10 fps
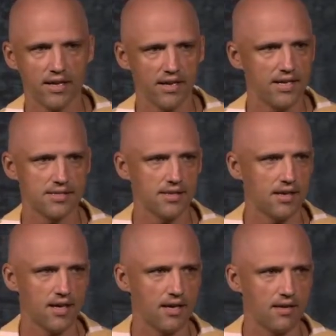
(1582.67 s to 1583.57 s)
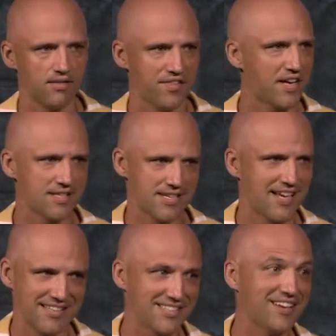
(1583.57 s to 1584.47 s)
It's not a
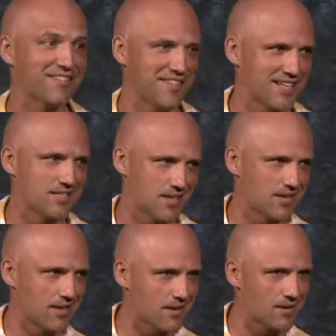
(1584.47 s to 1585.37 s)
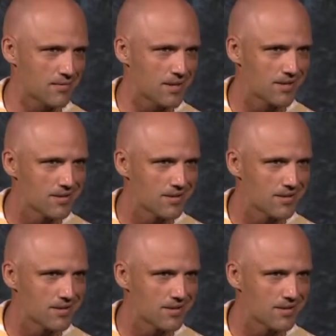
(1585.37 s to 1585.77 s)
fine-sounding argument.